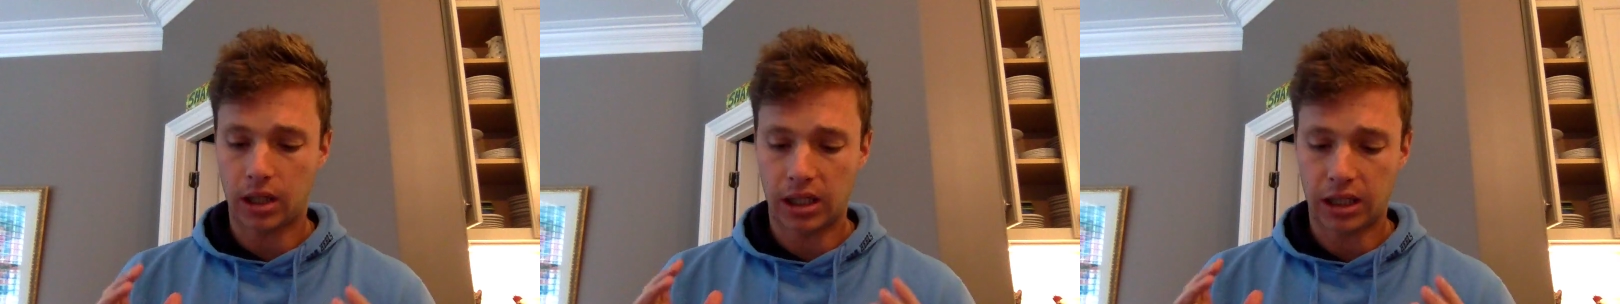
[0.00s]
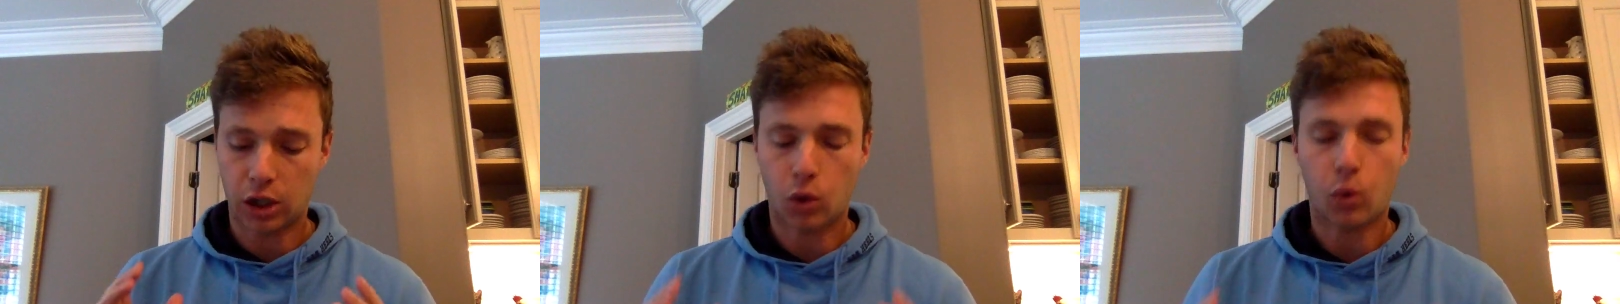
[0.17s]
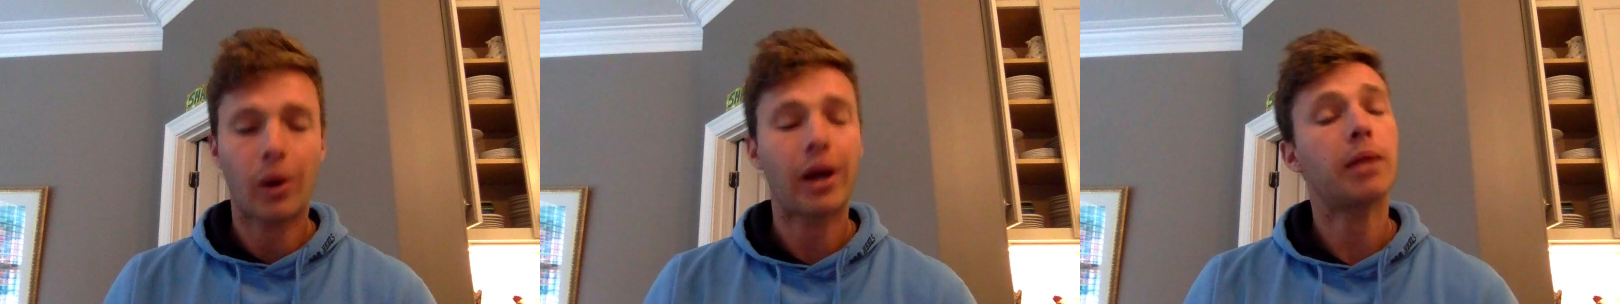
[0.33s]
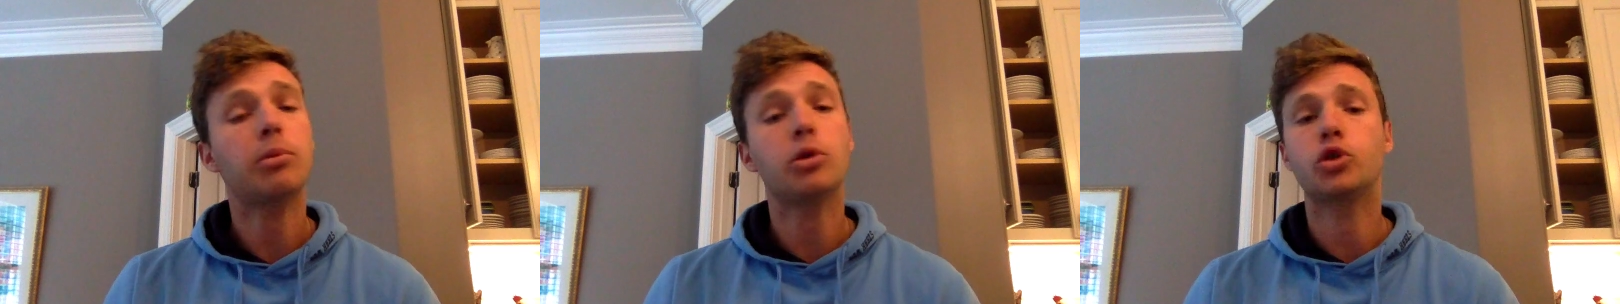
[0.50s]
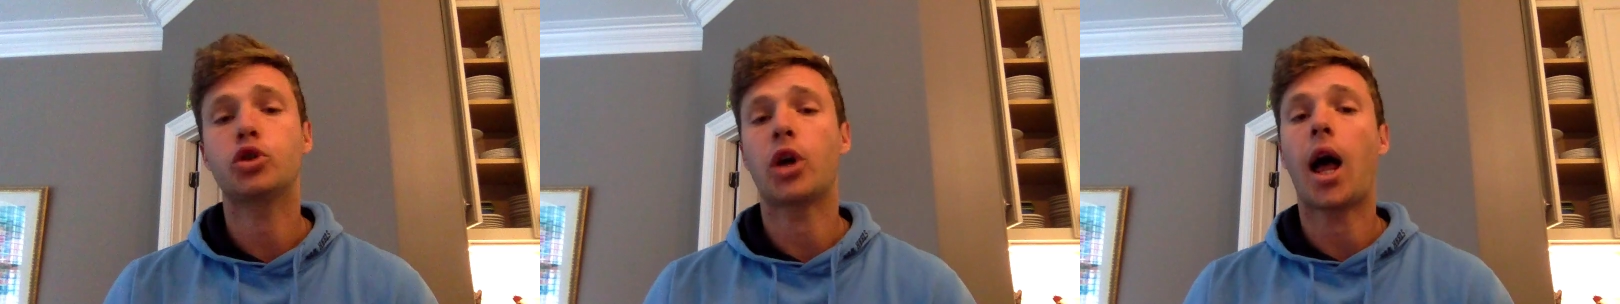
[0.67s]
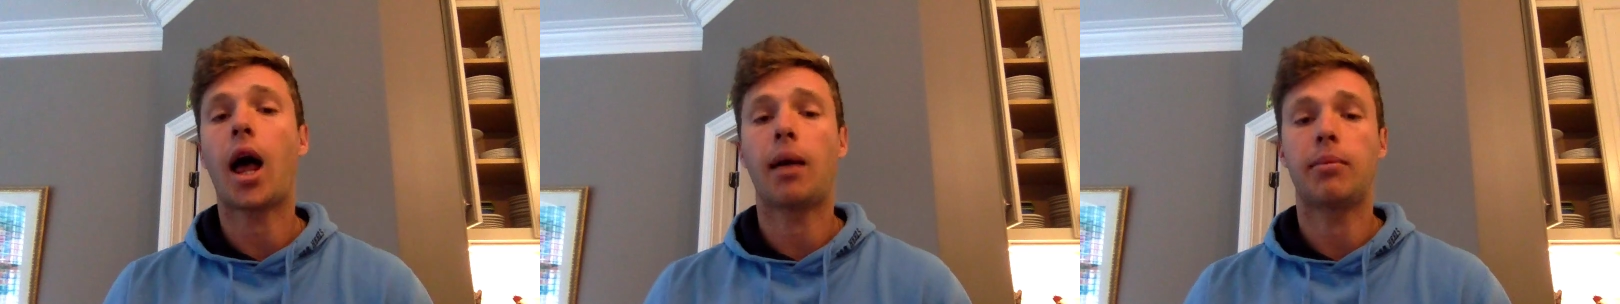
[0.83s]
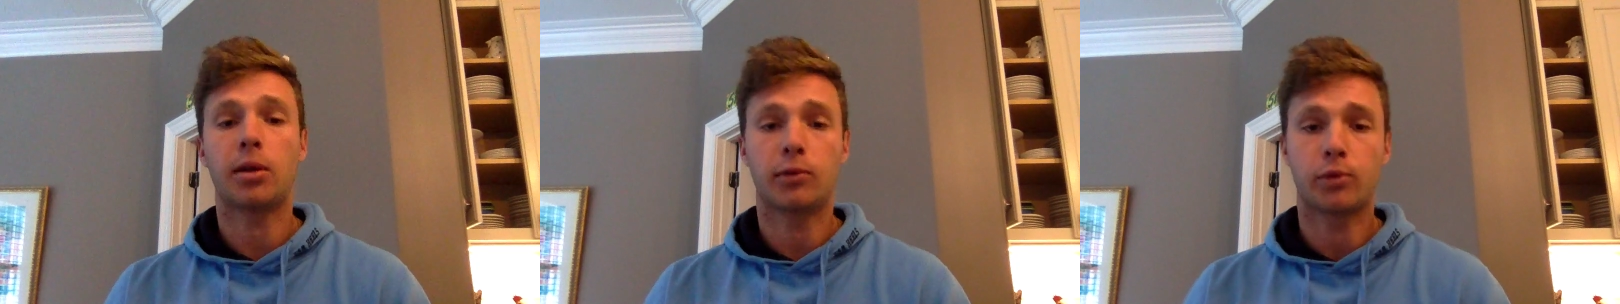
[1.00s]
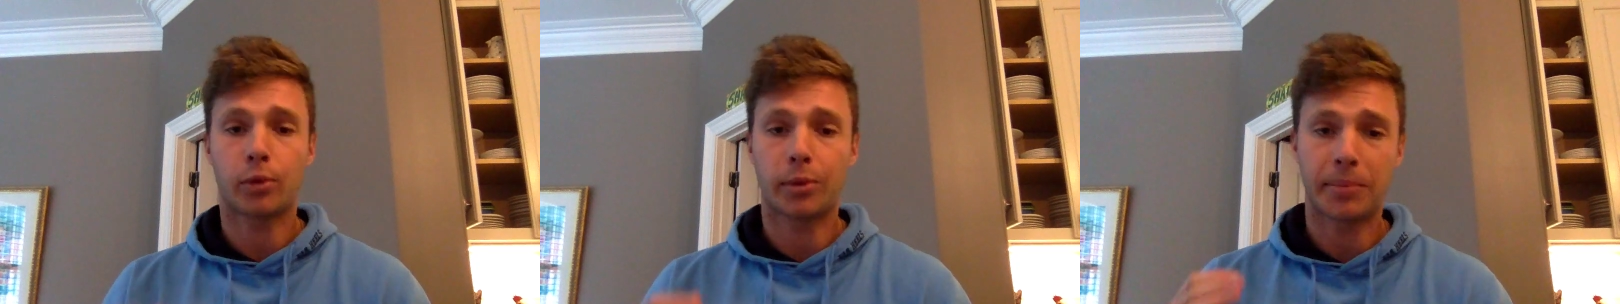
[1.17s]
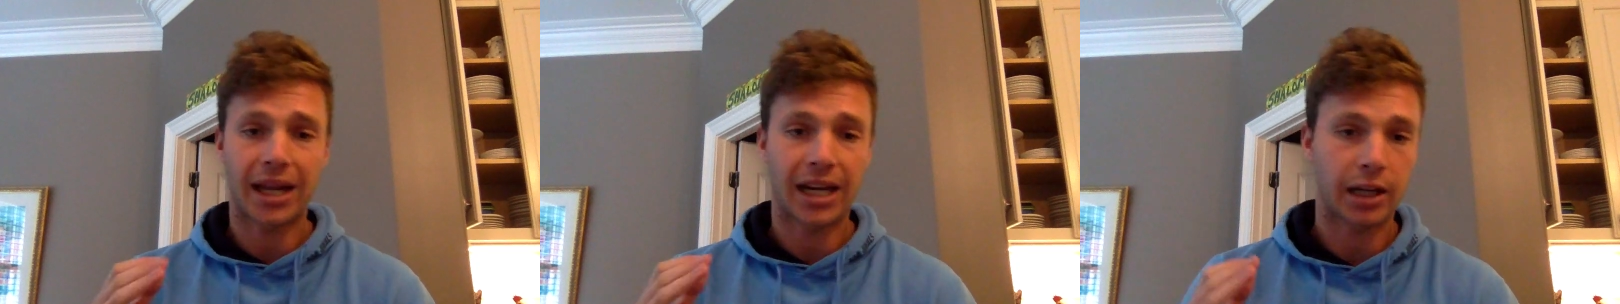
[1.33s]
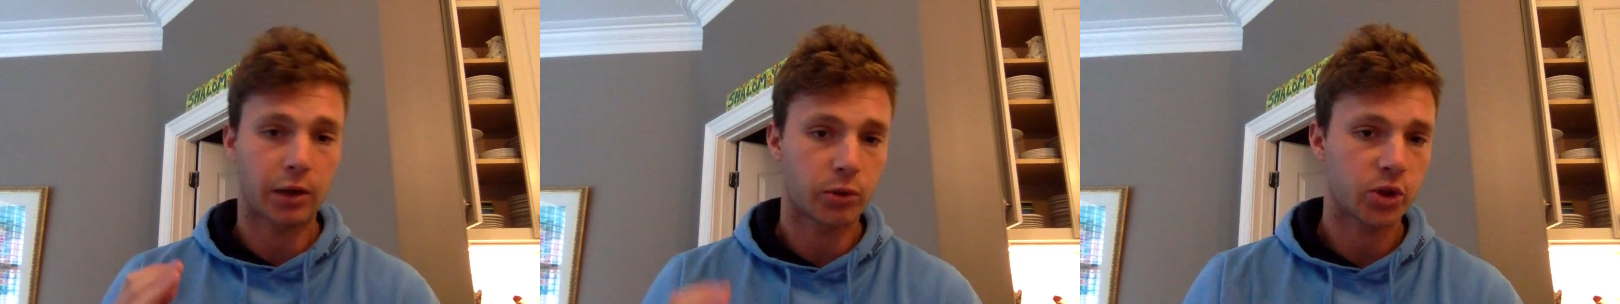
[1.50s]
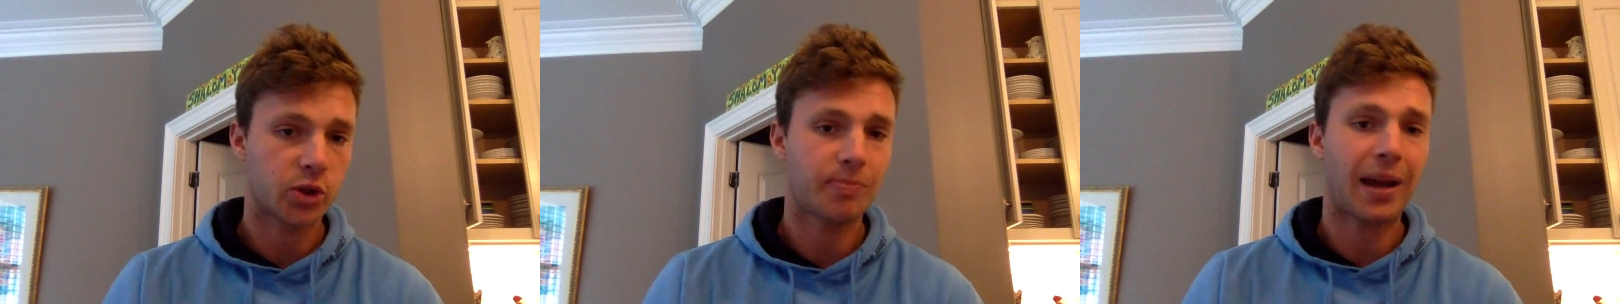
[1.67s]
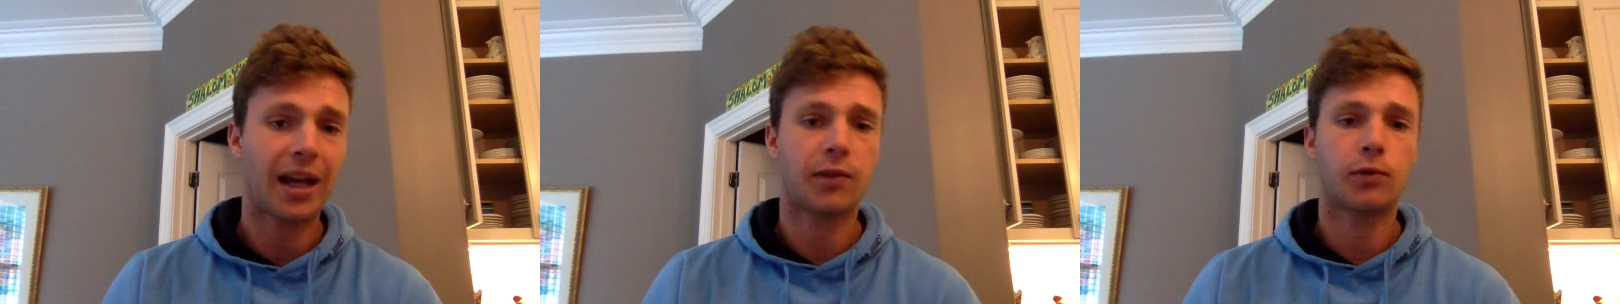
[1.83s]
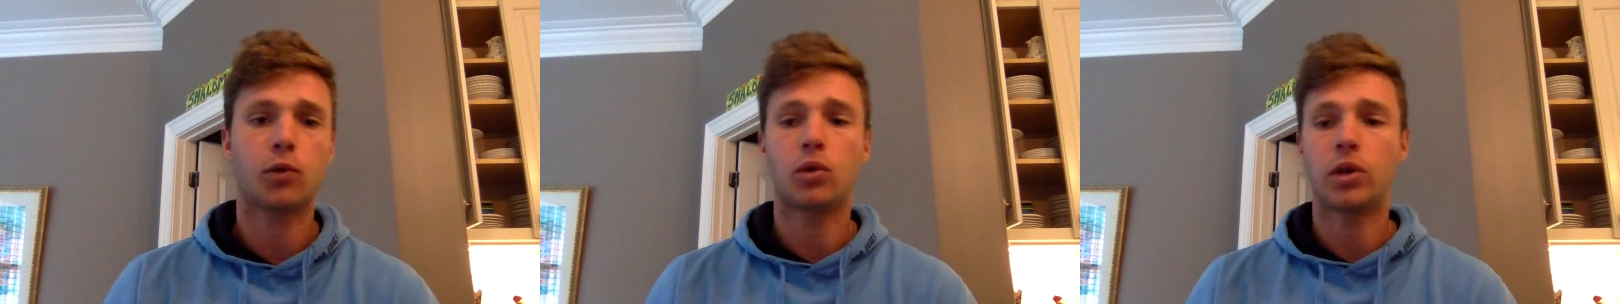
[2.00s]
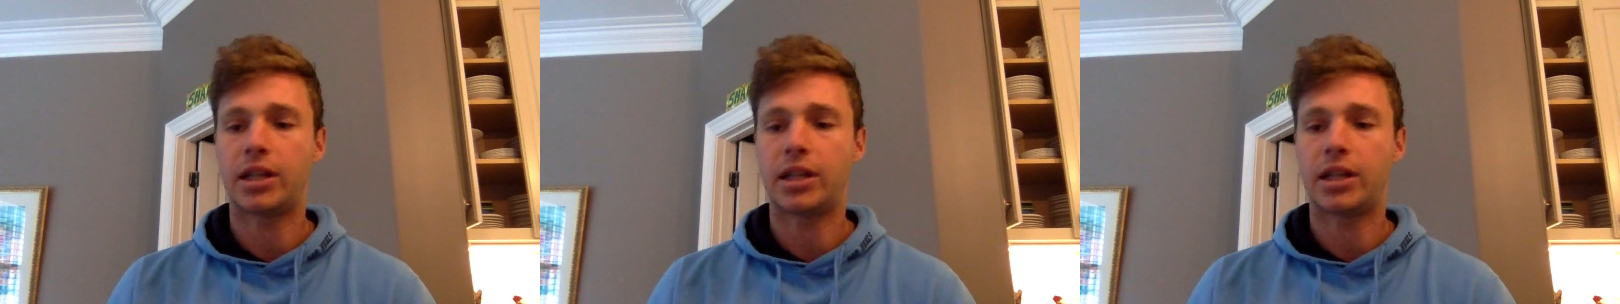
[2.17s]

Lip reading: an incredible job of remaining respectful